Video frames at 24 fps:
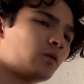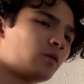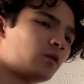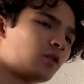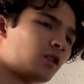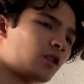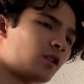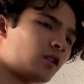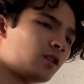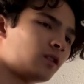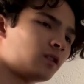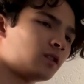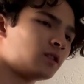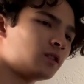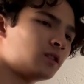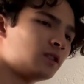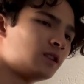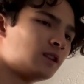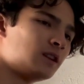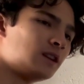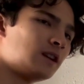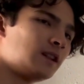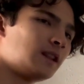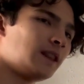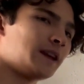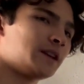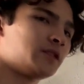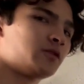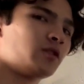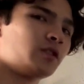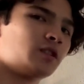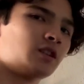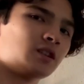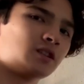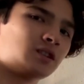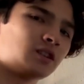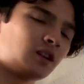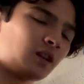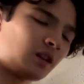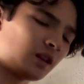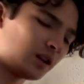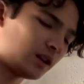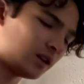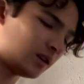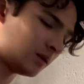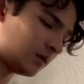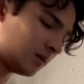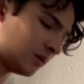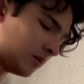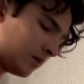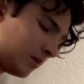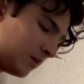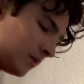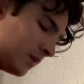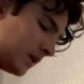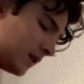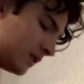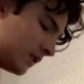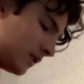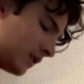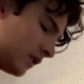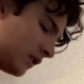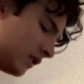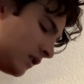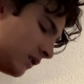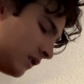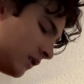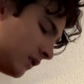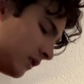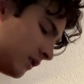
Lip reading: were all traditionally painted.